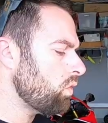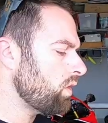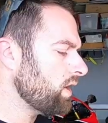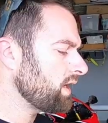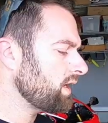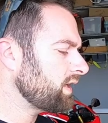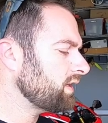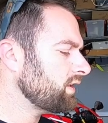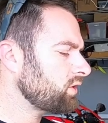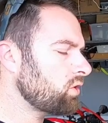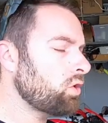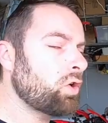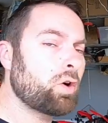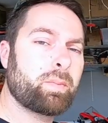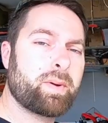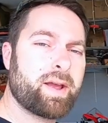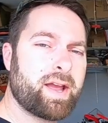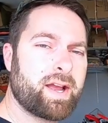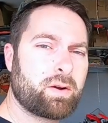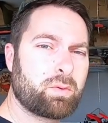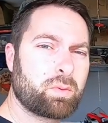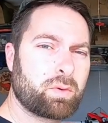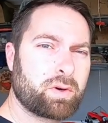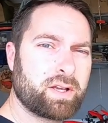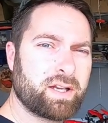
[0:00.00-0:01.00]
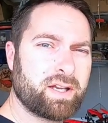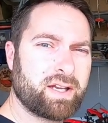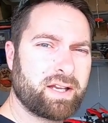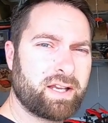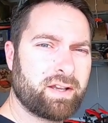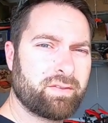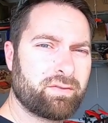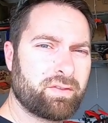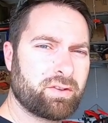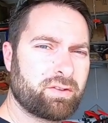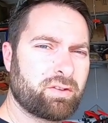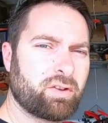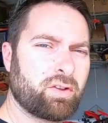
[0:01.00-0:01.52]
When I get the car back, we're gonna
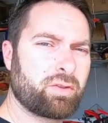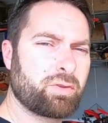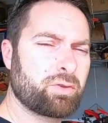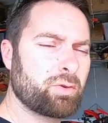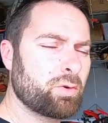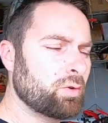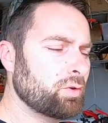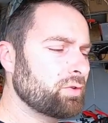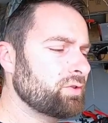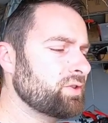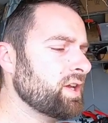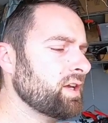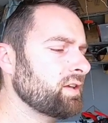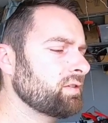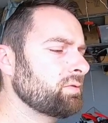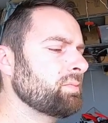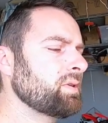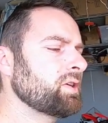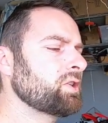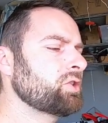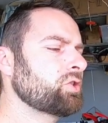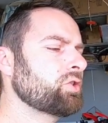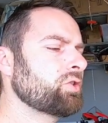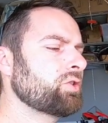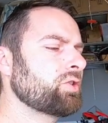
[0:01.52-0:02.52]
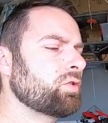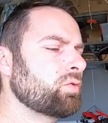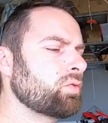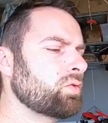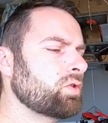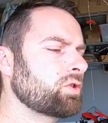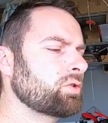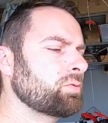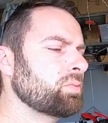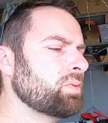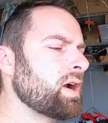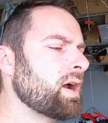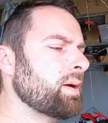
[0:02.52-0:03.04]
give this a thorough test, make sure that it
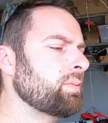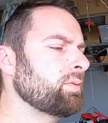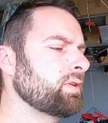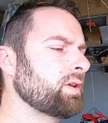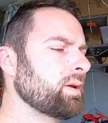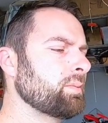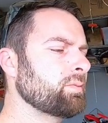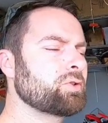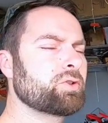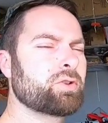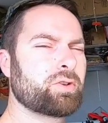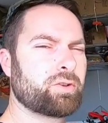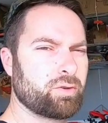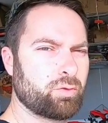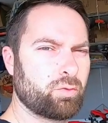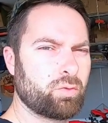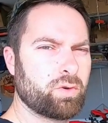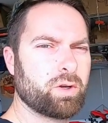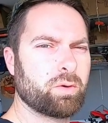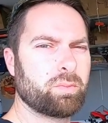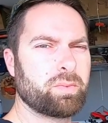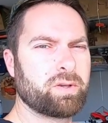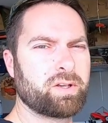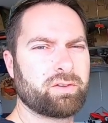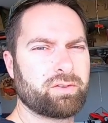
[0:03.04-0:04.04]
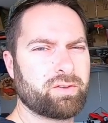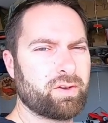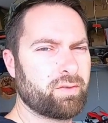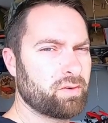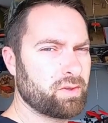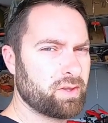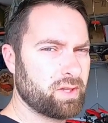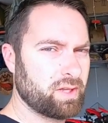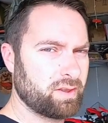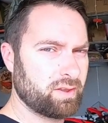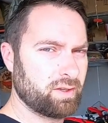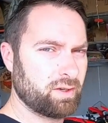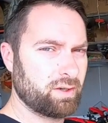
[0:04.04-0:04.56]
works properly. I'm sure that it will, because
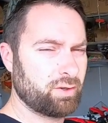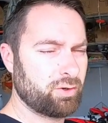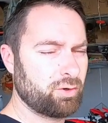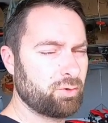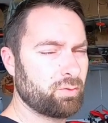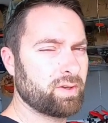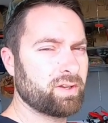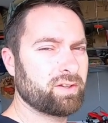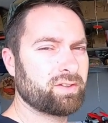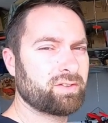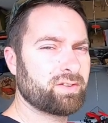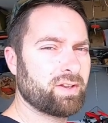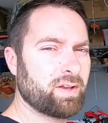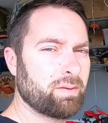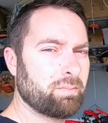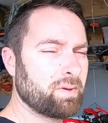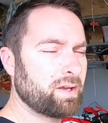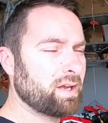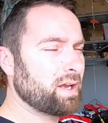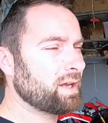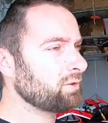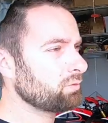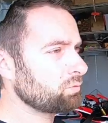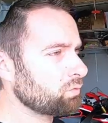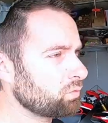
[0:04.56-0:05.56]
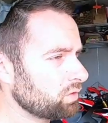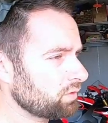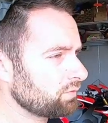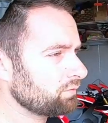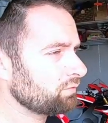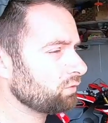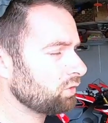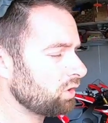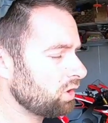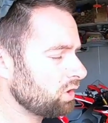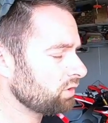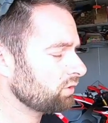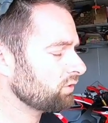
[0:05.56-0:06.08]
everything that Adu has sent me has worked
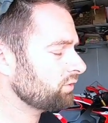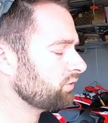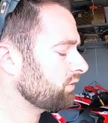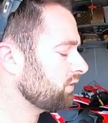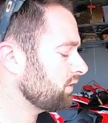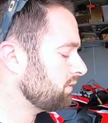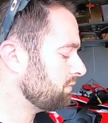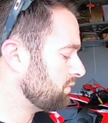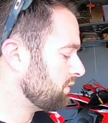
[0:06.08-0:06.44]
flawlessly.